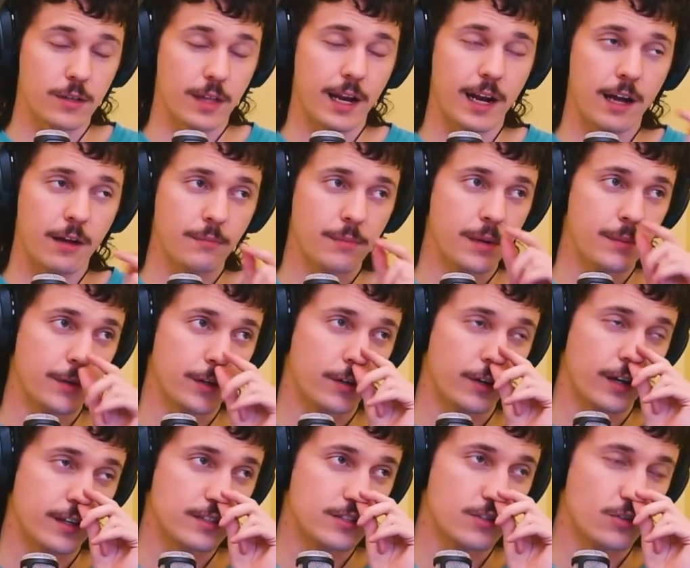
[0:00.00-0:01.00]
That album made me
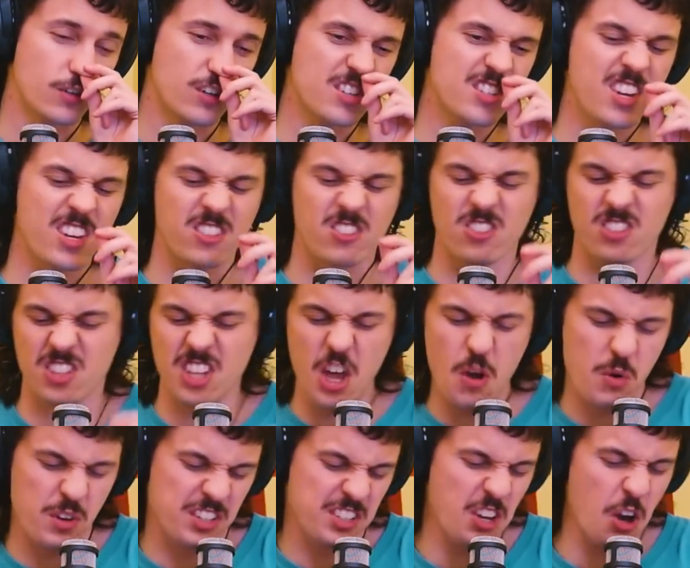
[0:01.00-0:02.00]
cry too, because it
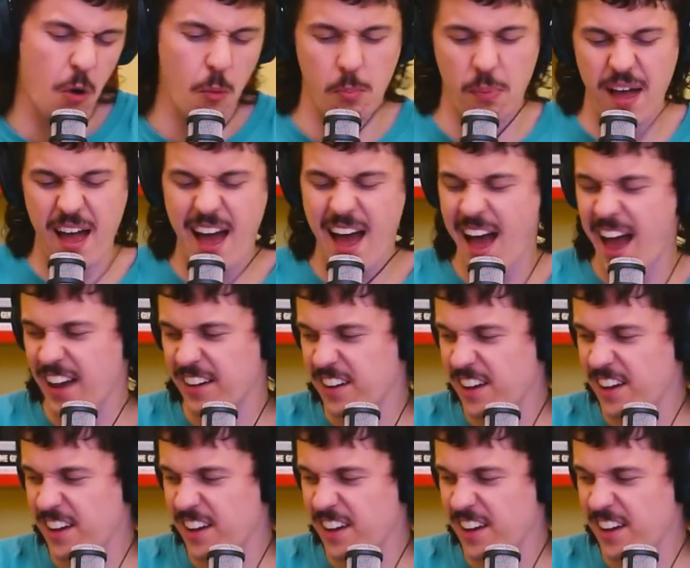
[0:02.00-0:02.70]
was so bad,